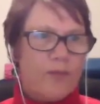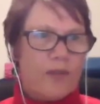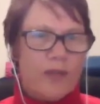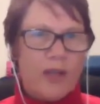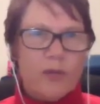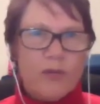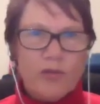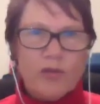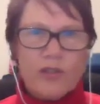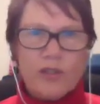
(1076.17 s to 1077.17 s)
develop
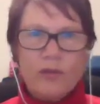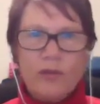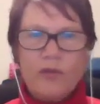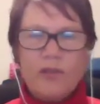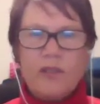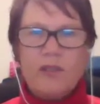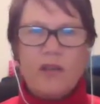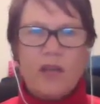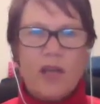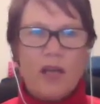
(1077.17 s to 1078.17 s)
new skills
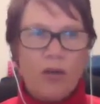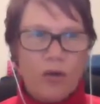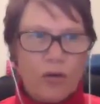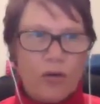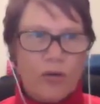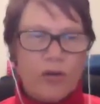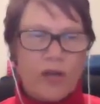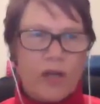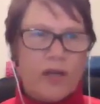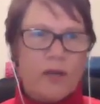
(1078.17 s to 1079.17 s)
and learn
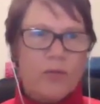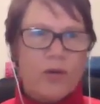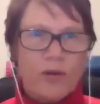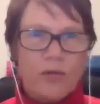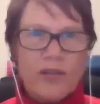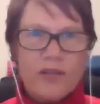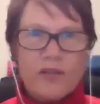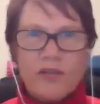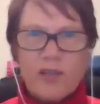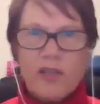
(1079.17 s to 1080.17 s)
and progress and see the